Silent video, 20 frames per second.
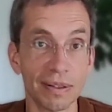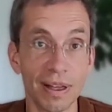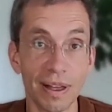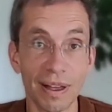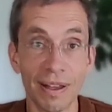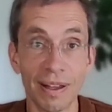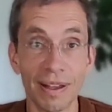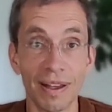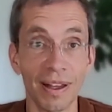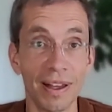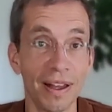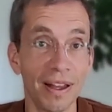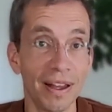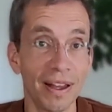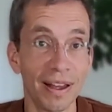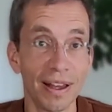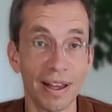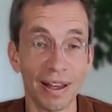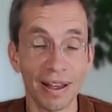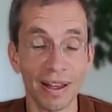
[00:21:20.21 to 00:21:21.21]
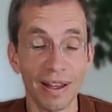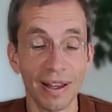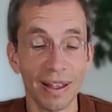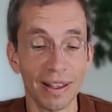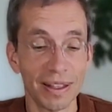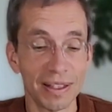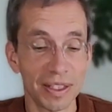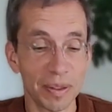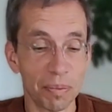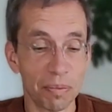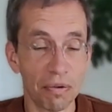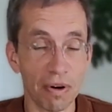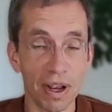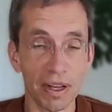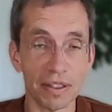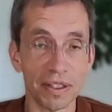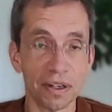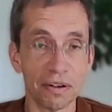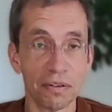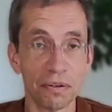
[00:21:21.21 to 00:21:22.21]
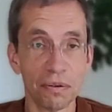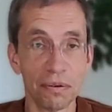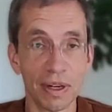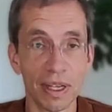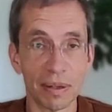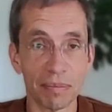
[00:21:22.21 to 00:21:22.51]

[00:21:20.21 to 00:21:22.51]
the surprising ruling